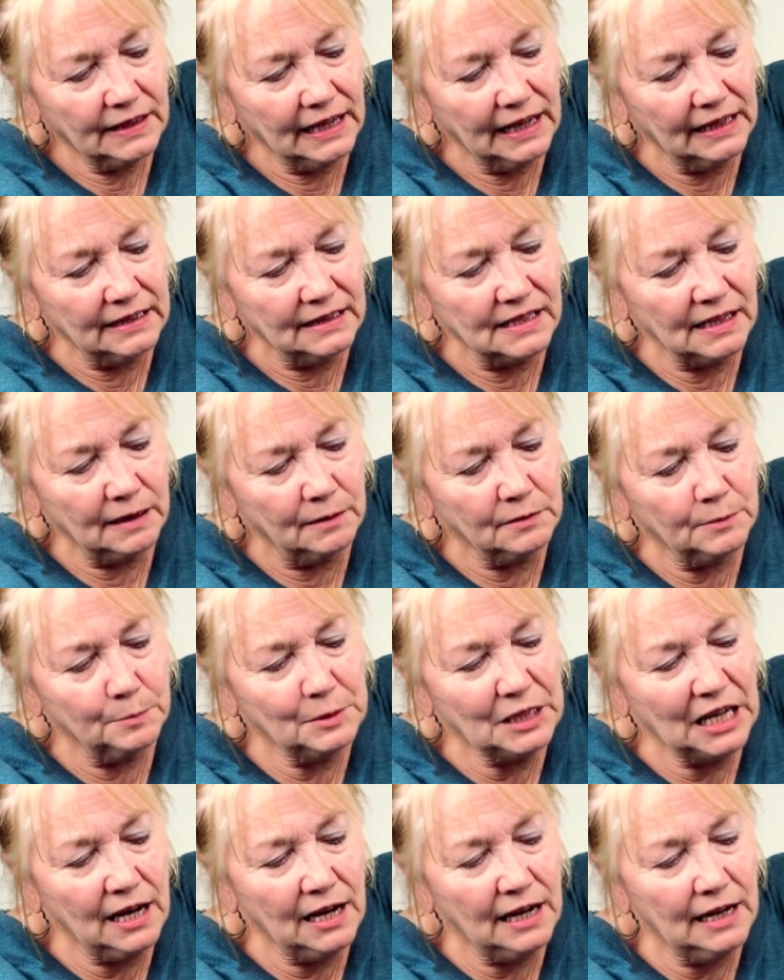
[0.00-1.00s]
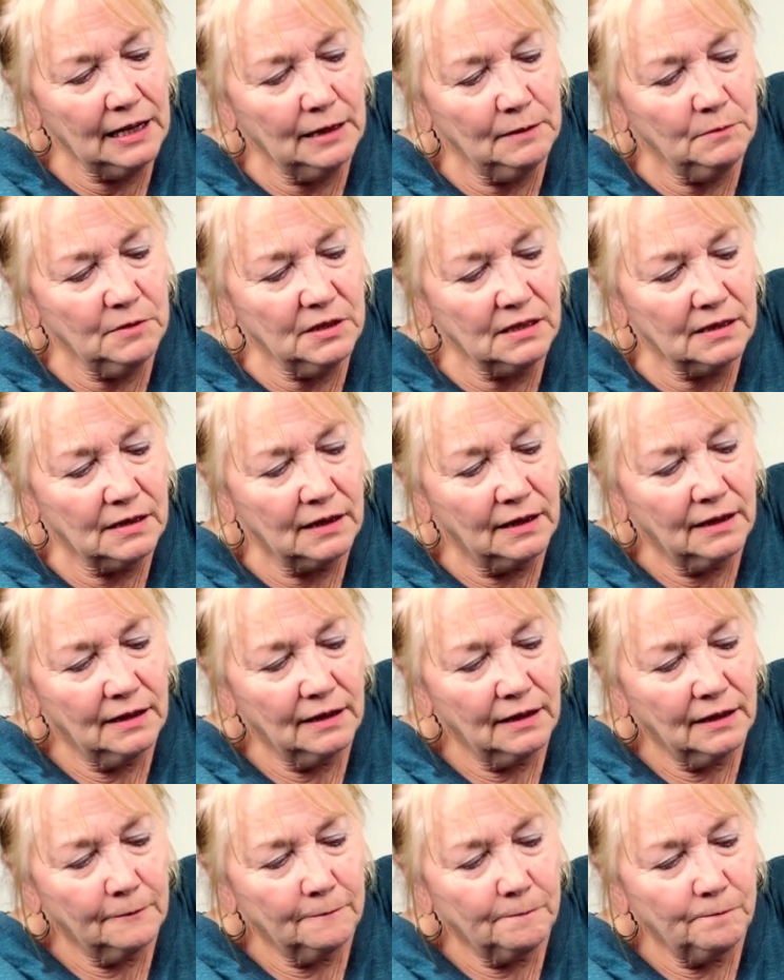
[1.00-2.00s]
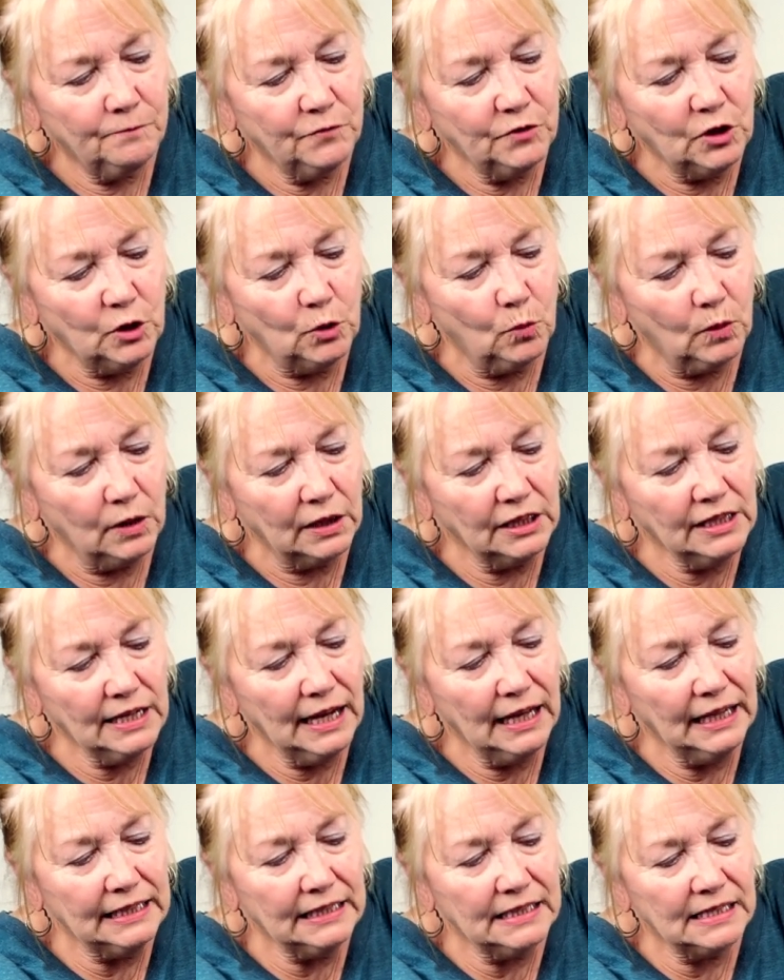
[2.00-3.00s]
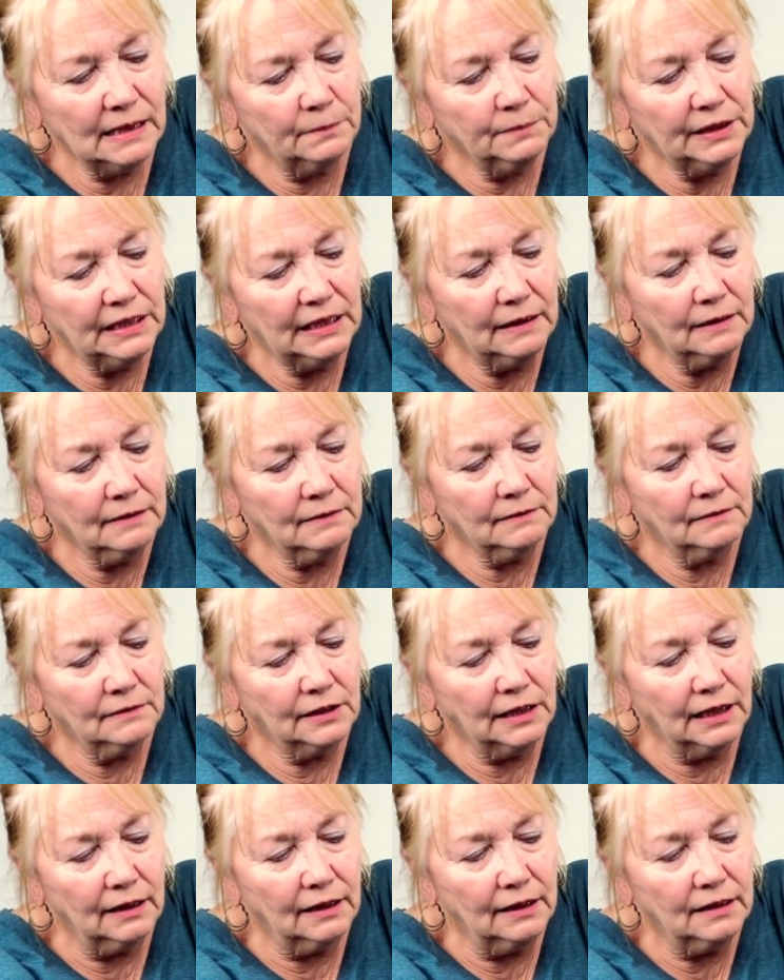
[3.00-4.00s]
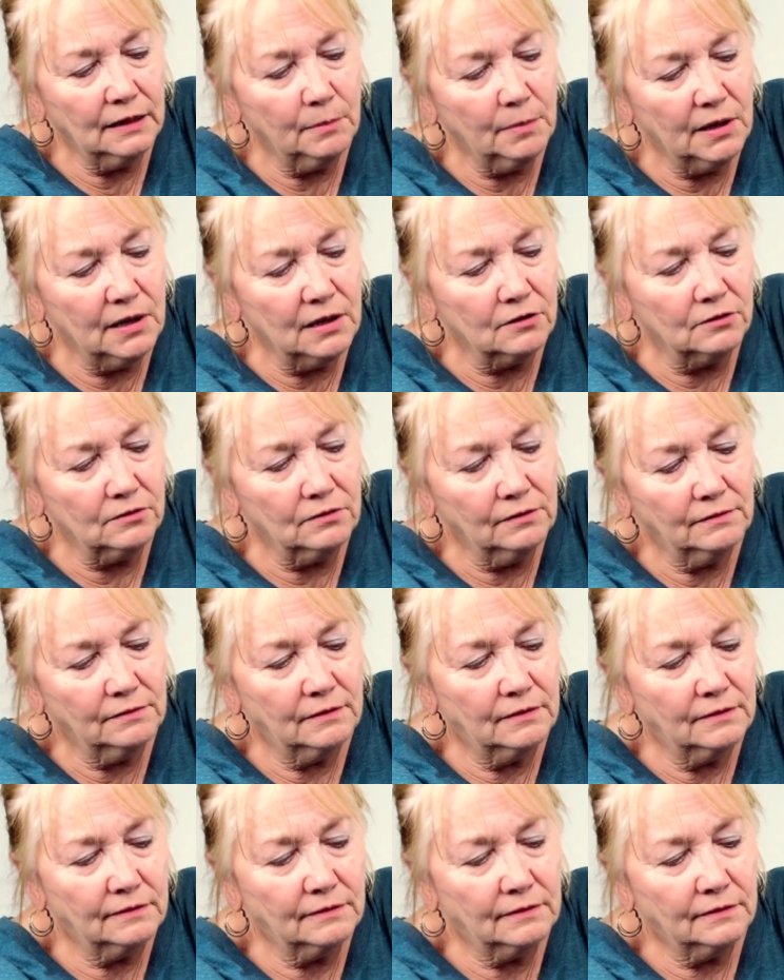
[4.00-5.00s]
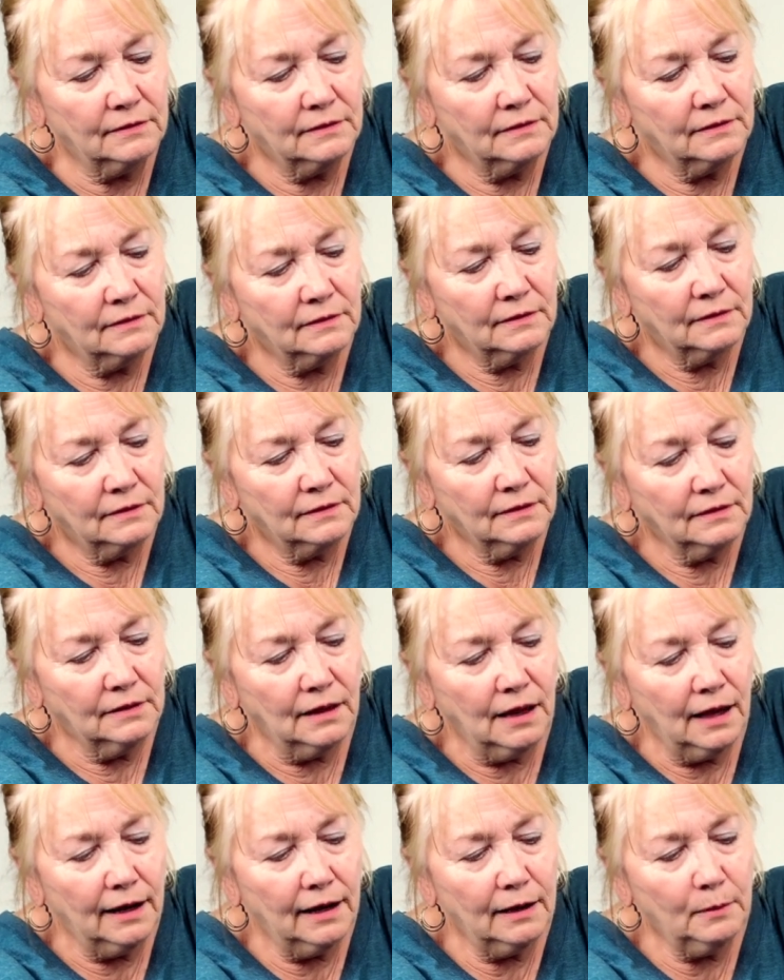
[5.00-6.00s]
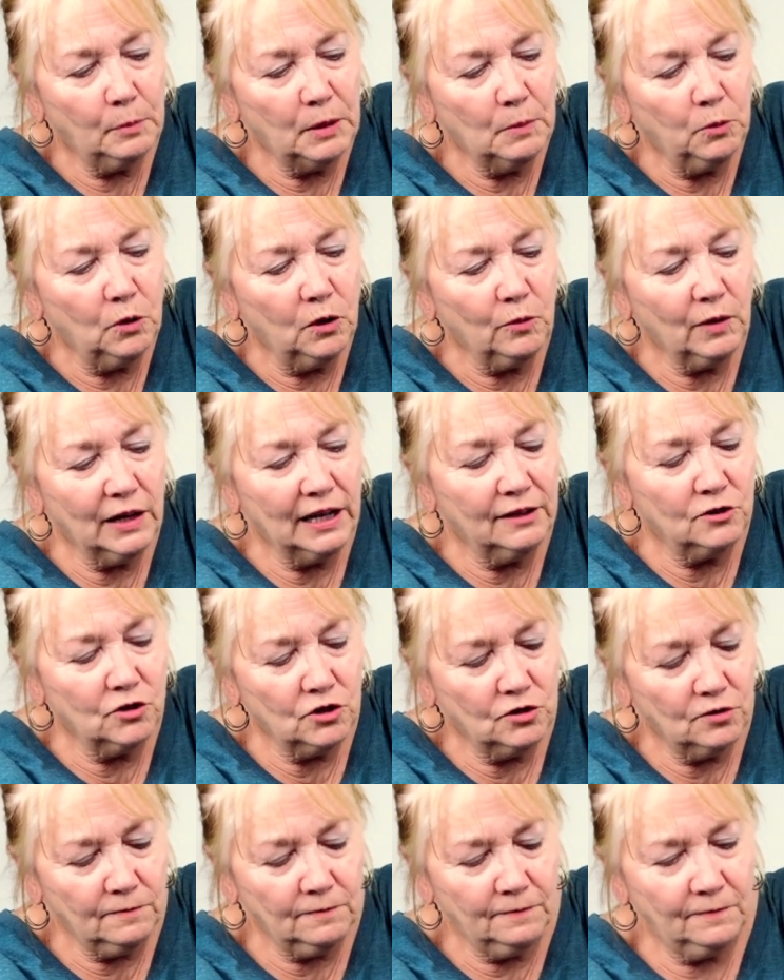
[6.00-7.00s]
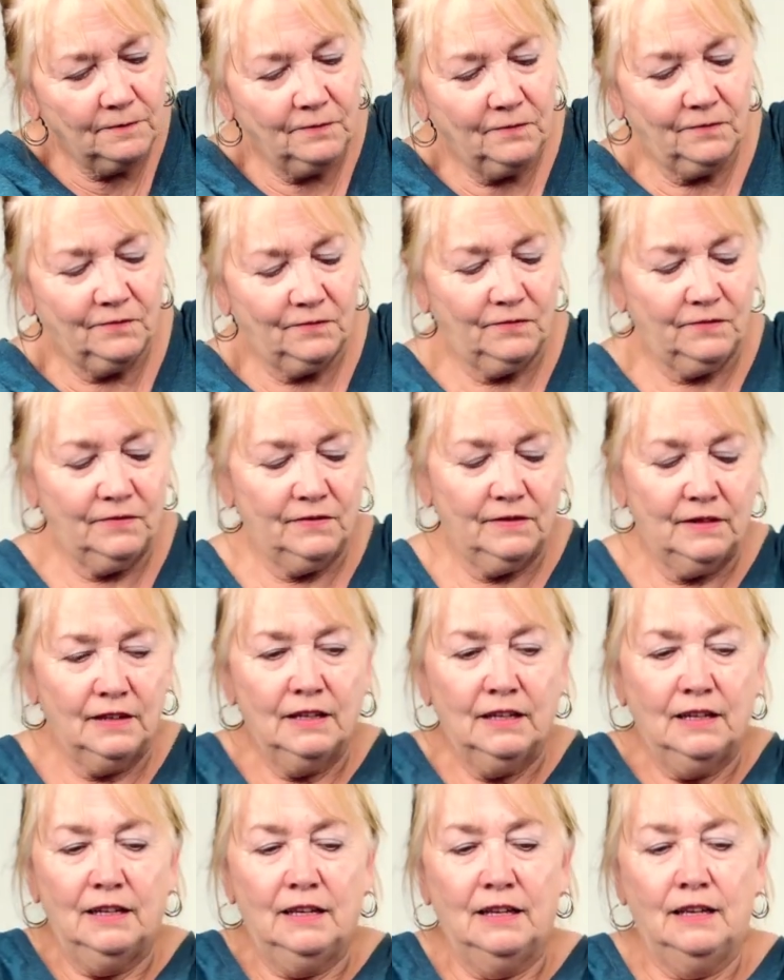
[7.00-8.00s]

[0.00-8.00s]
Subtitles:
And sometimes you want to yell at something, yell at the bottle, not at people around you.